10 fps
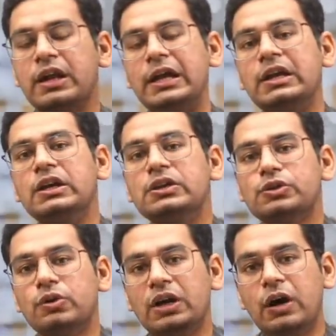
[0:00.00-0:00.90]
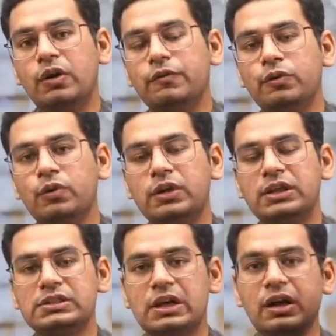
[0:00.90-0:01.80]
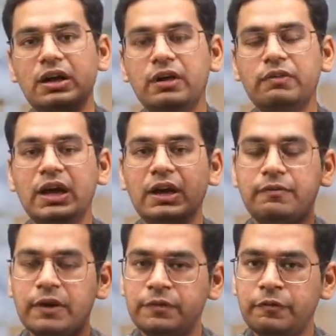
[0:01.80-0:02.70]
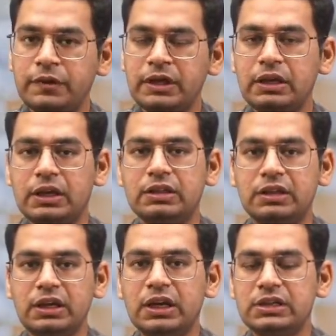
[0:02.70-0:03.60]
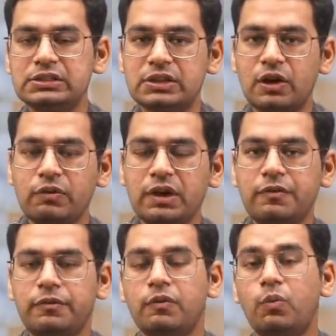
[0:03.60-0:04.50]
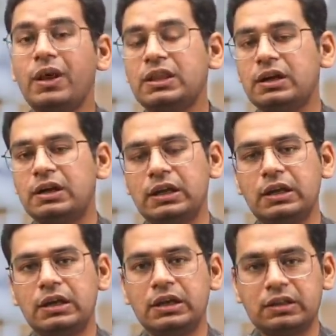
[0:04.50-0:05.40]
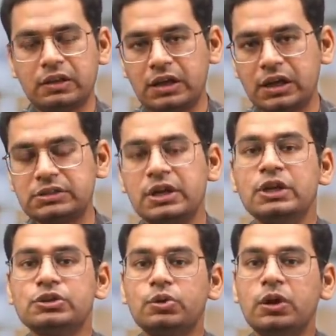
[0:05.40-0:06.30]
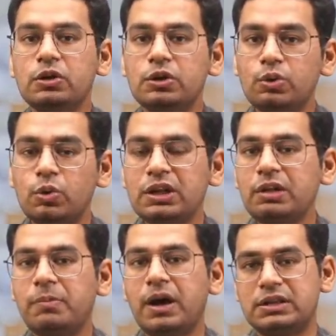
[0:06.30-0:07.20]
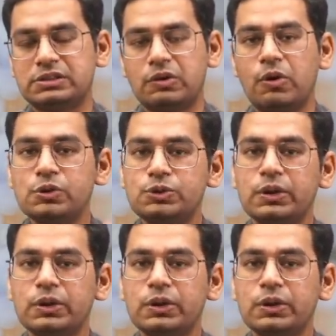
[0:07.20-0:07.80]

Right, so now if you notice, earlier we had 150 in 3 hours, now we have 130 in 3 hours. So now the total marks also